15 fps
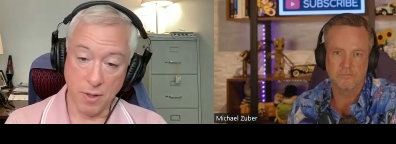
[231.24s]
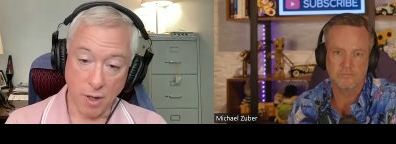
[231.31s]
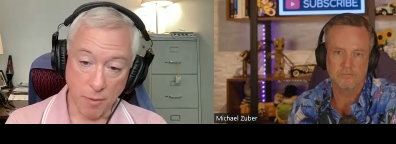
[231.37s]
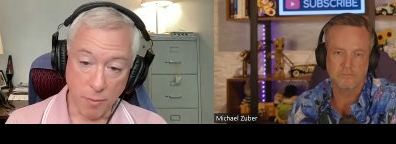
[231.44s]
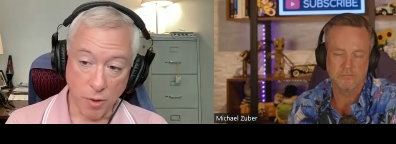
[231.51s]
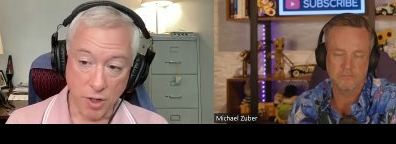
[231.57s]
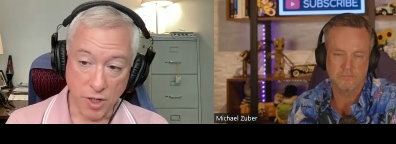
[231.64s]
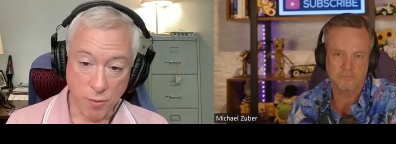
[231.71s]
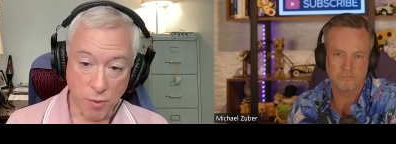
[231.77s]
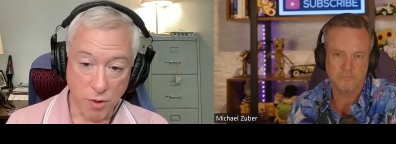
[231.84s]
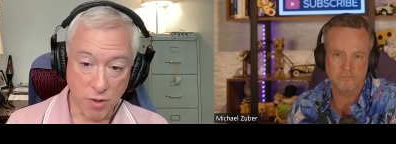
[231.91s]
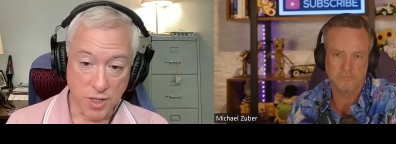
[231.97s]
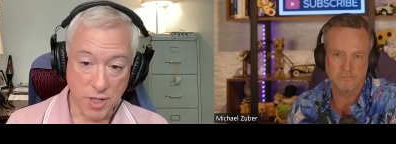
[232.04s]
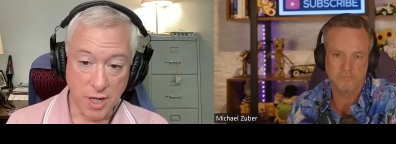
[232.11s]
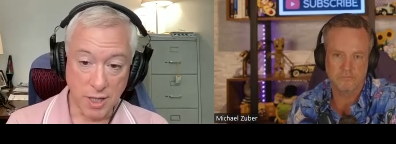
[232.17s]
Speaker 1: Our mortgage
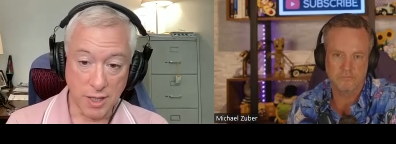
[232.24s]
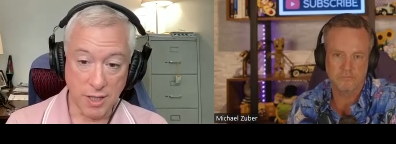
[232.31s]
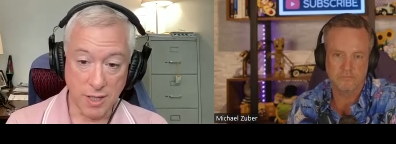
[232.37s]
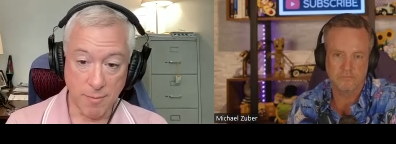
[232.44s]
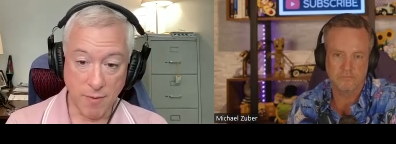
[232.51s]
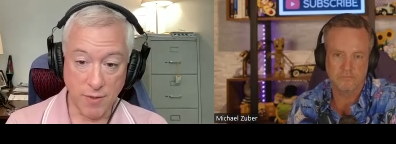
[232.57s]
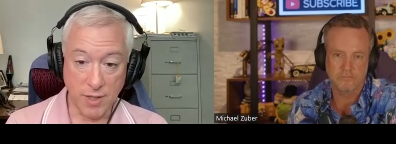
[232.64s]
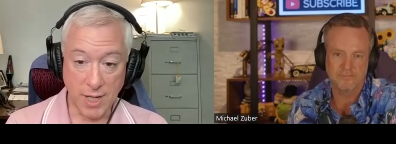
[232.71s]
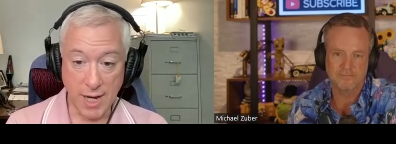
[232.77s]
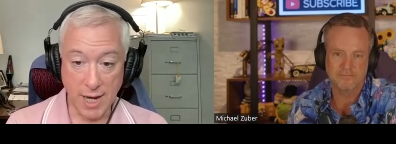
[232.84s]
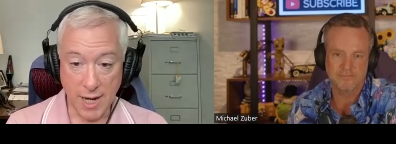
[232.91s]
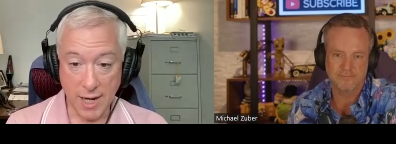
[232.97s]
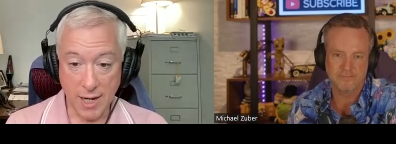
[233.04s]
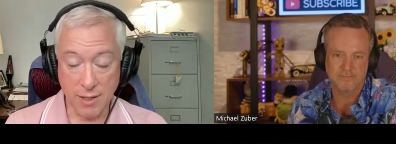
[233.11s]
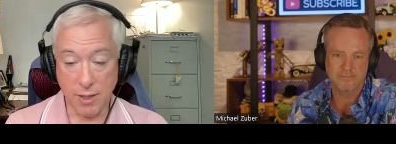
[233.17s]
broker's talking to them every
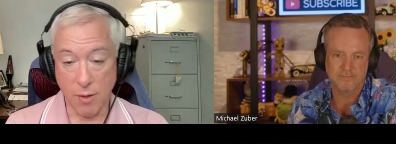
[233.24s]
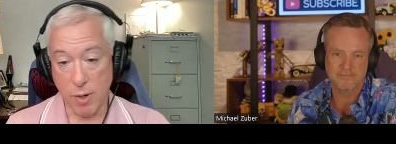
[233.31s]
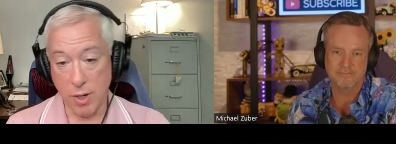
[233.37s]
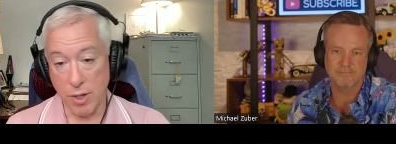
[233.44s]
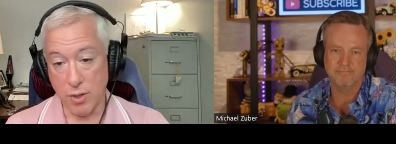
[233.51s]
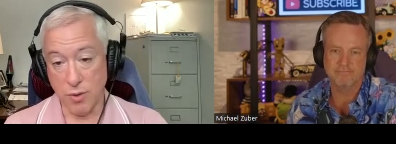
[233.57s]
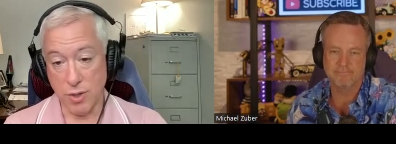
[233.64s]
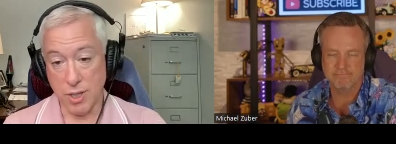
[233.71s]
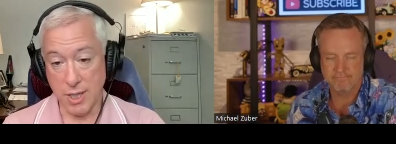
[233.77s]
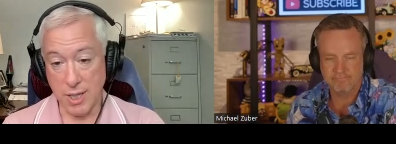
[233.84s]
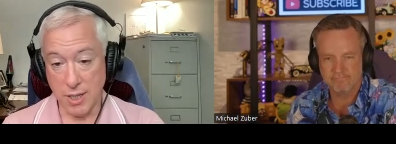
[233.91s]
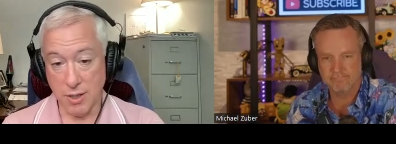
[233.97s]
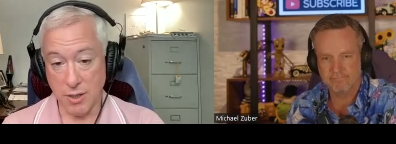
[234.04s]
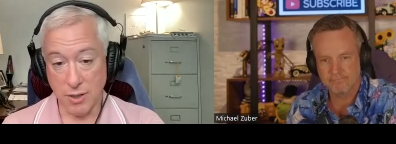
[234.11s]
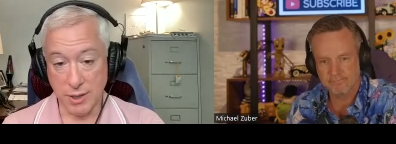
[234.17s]
day. They want to do the
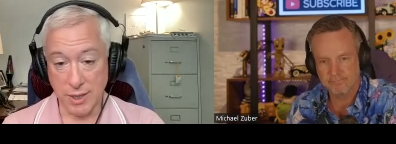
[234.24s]
deal.